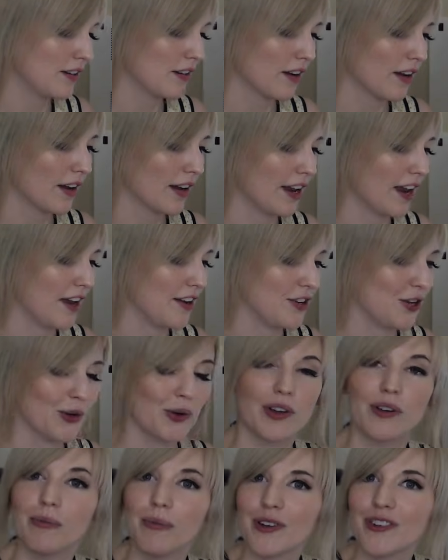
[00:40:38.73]
again, you
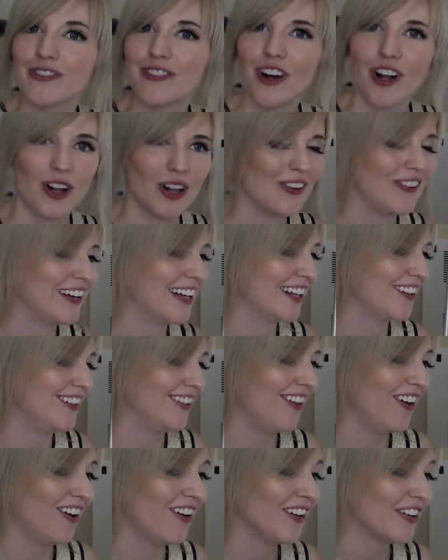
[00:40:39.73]
can be following
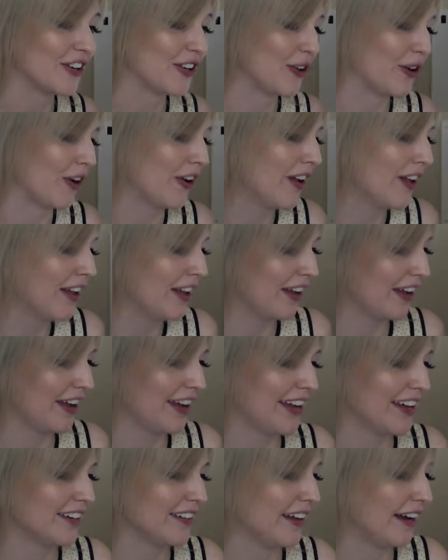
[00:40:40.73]
along on your
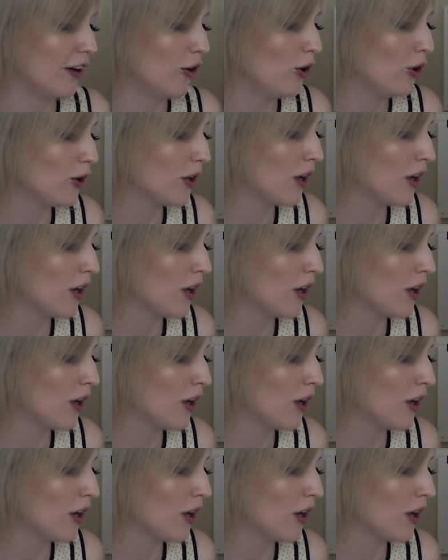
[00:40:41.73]
handout,